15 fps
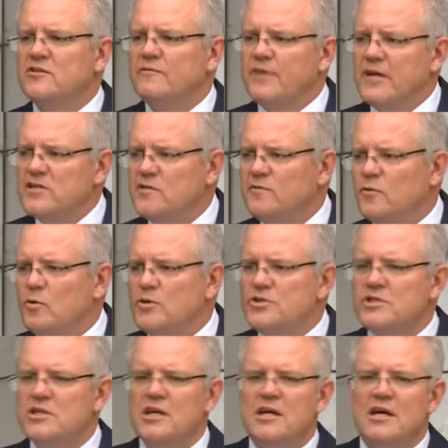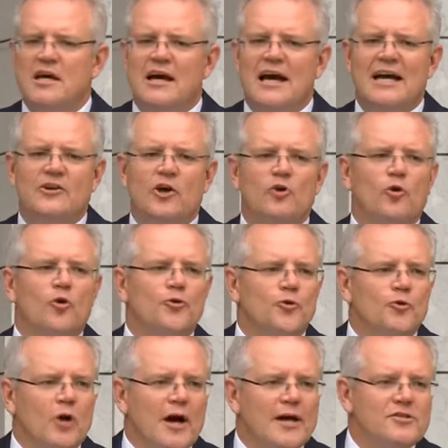Defence Force are not
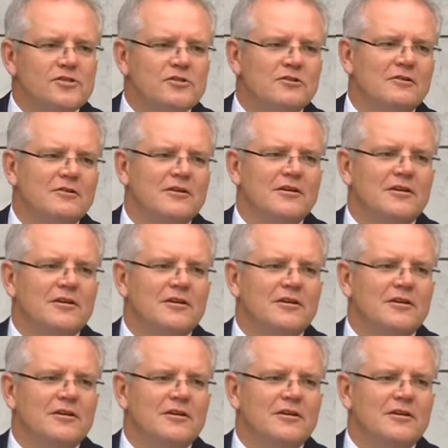authorised